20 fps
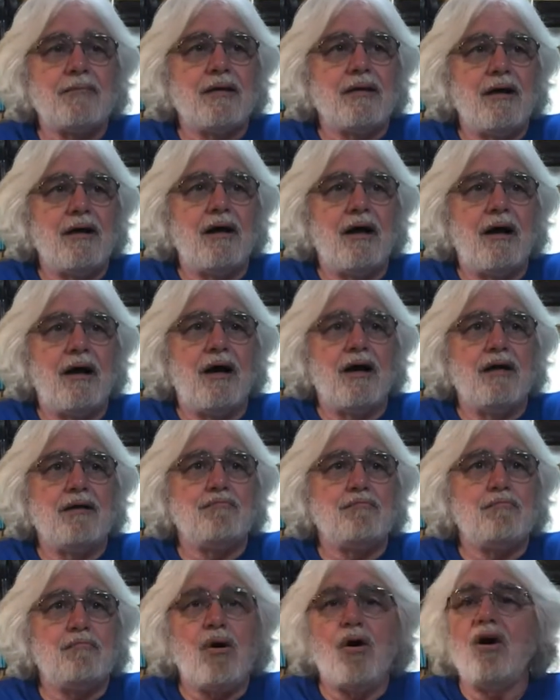Uh,
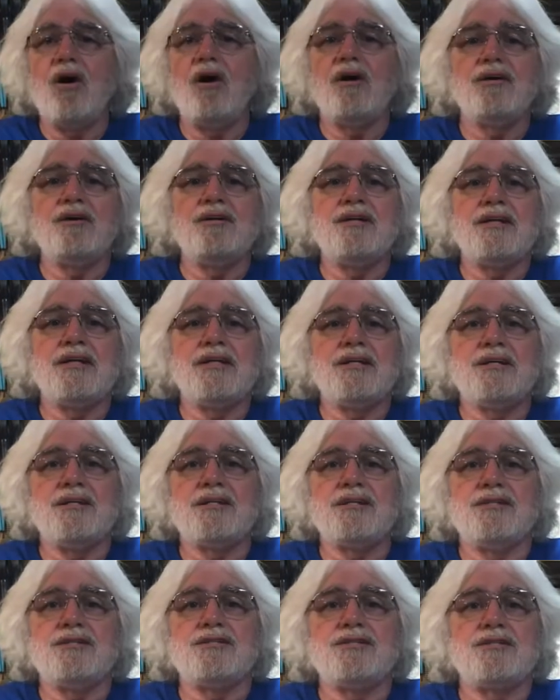Martin
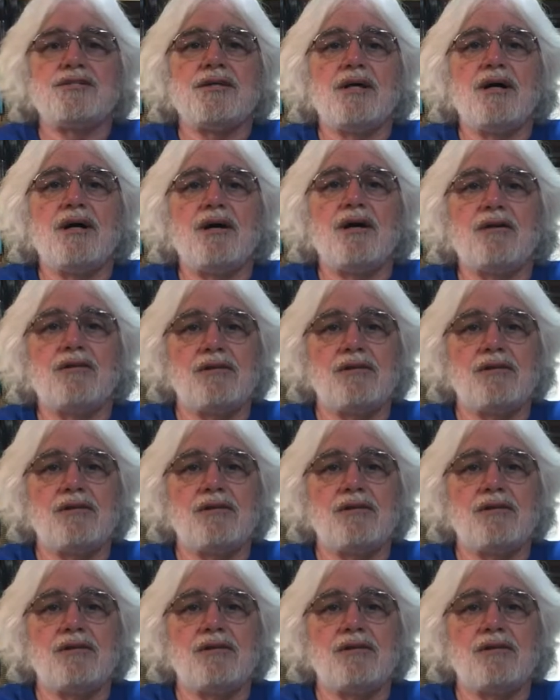is uh,